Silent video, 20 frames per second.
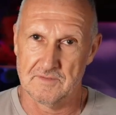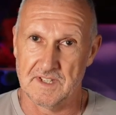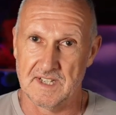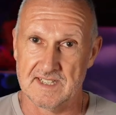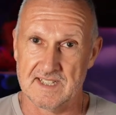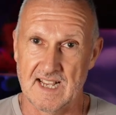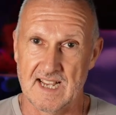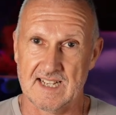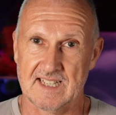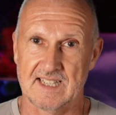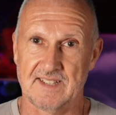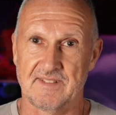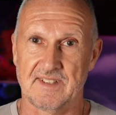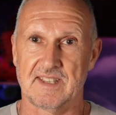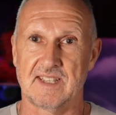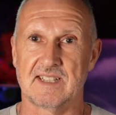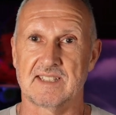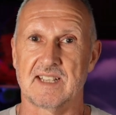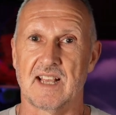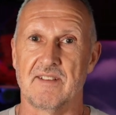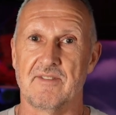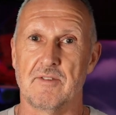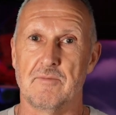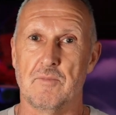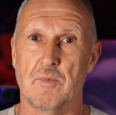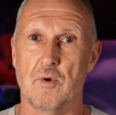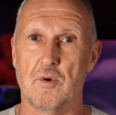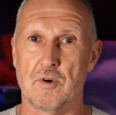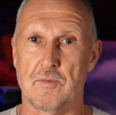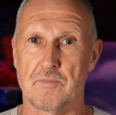of these activities have a
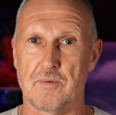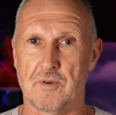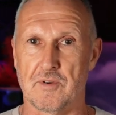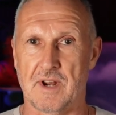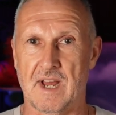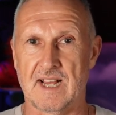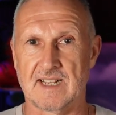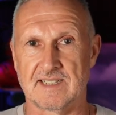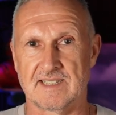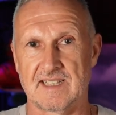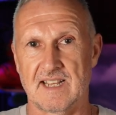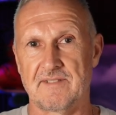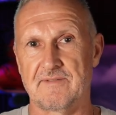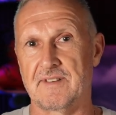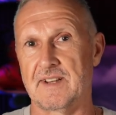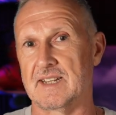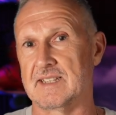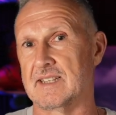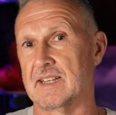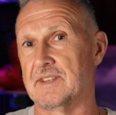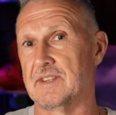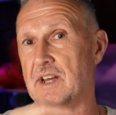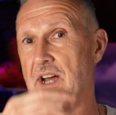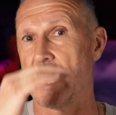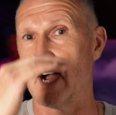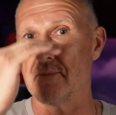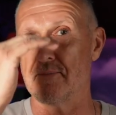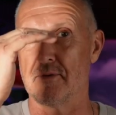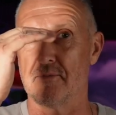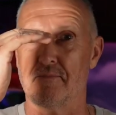more pronounced effect on the
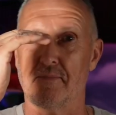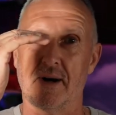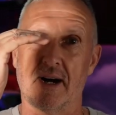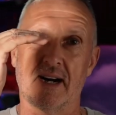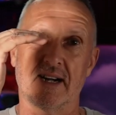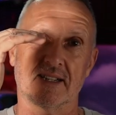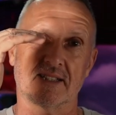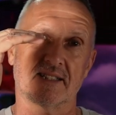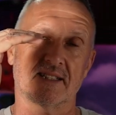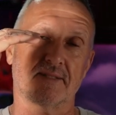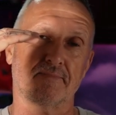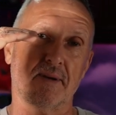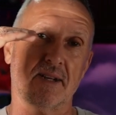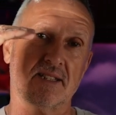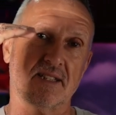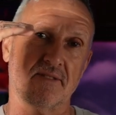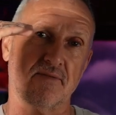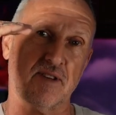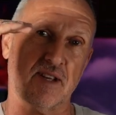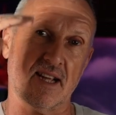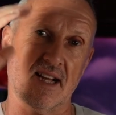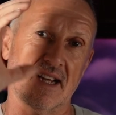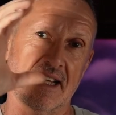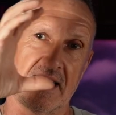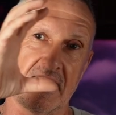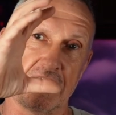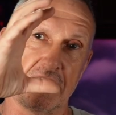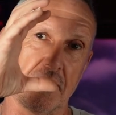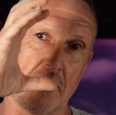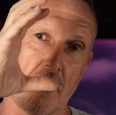upper part,
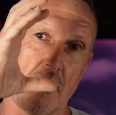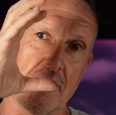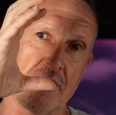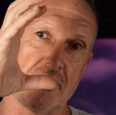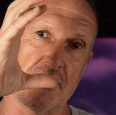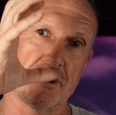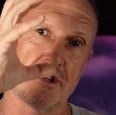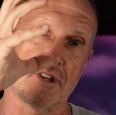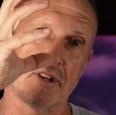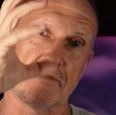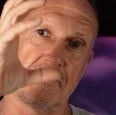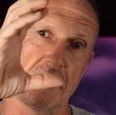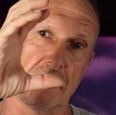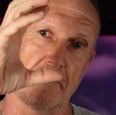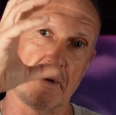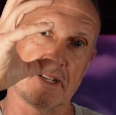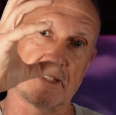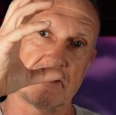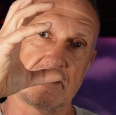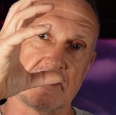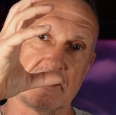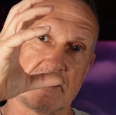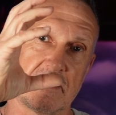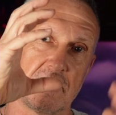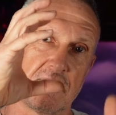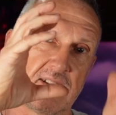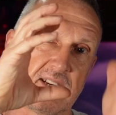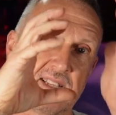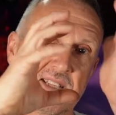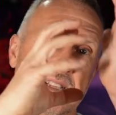specifically at the origin of the muscles
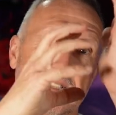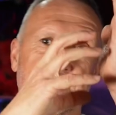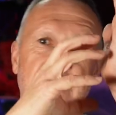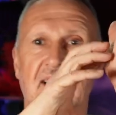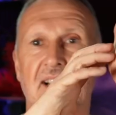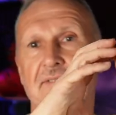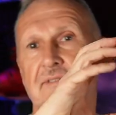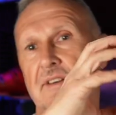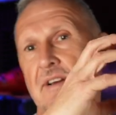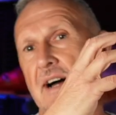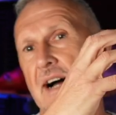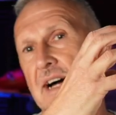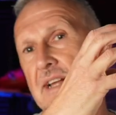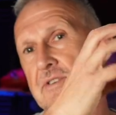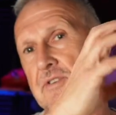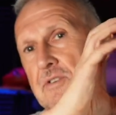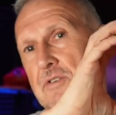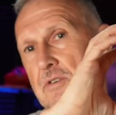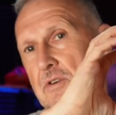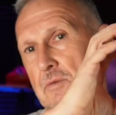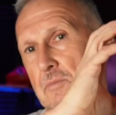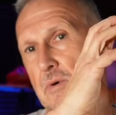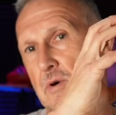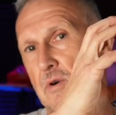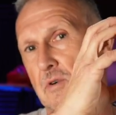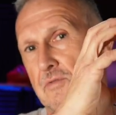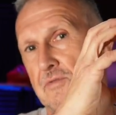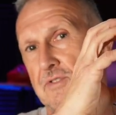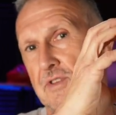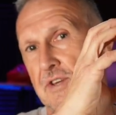located somewhere under or
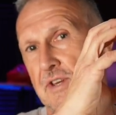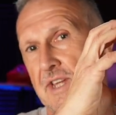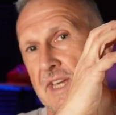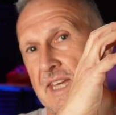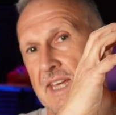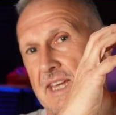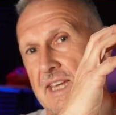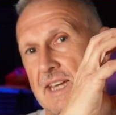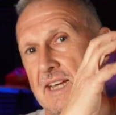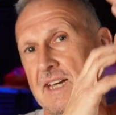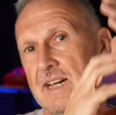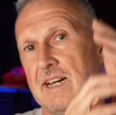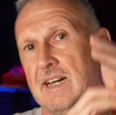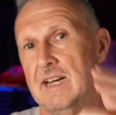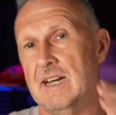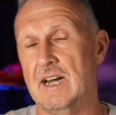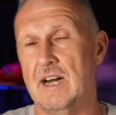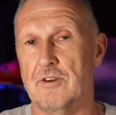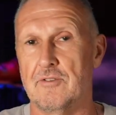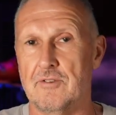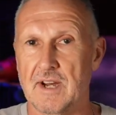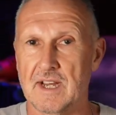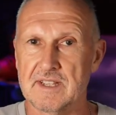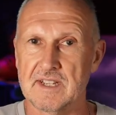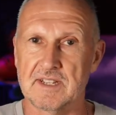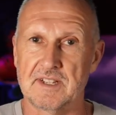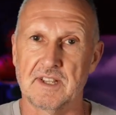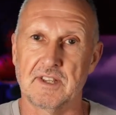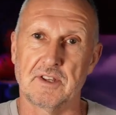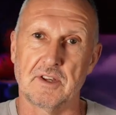above the knee,
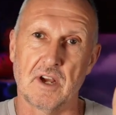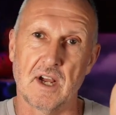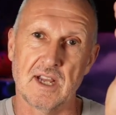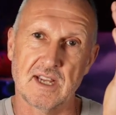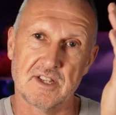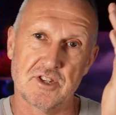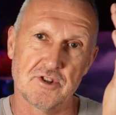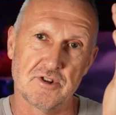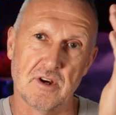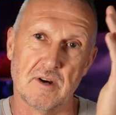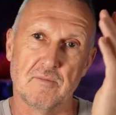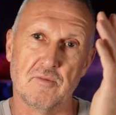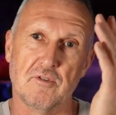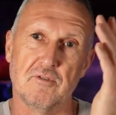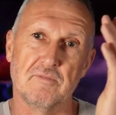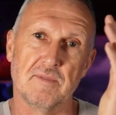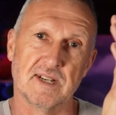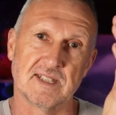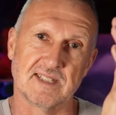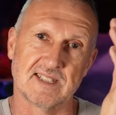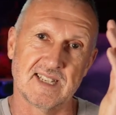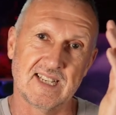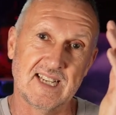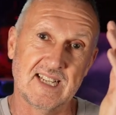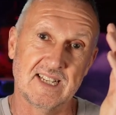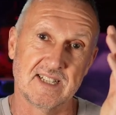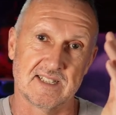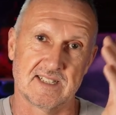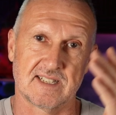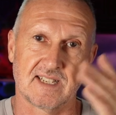rather than the actual movements
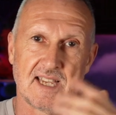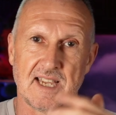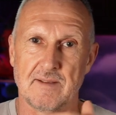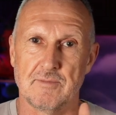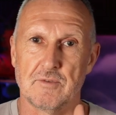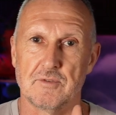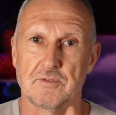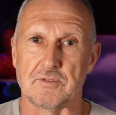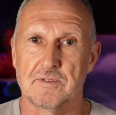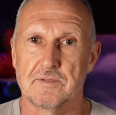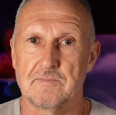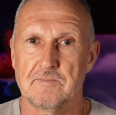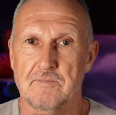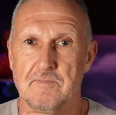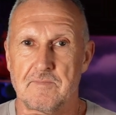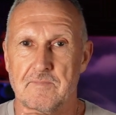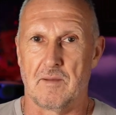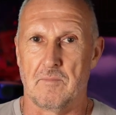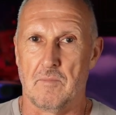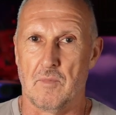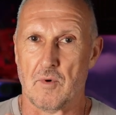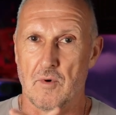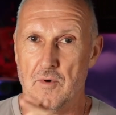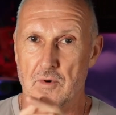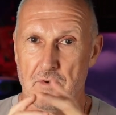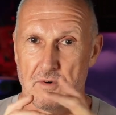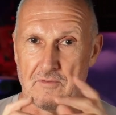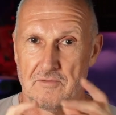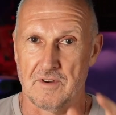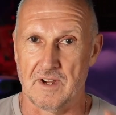in the ski boot.
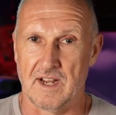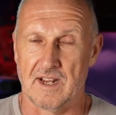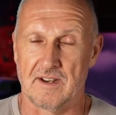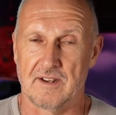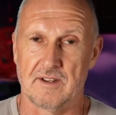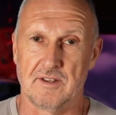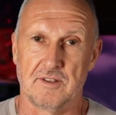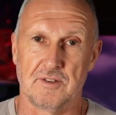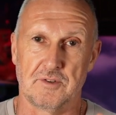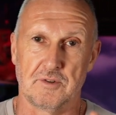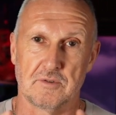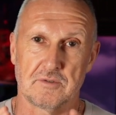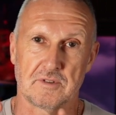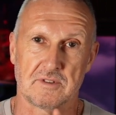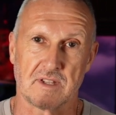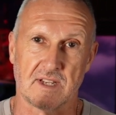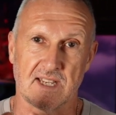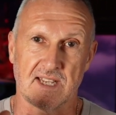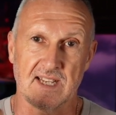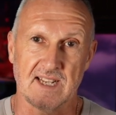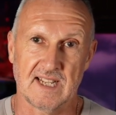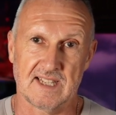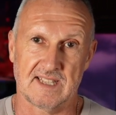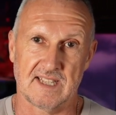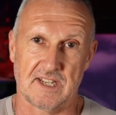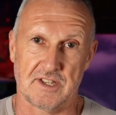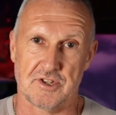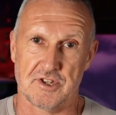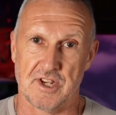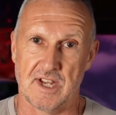Moreover, due to the
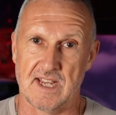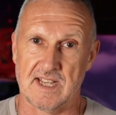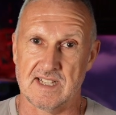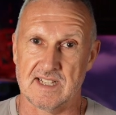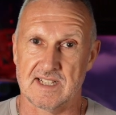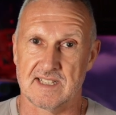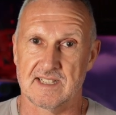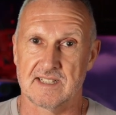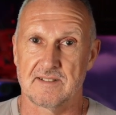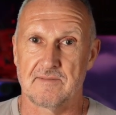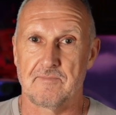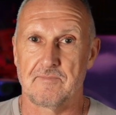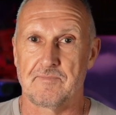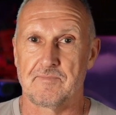kinetic chains,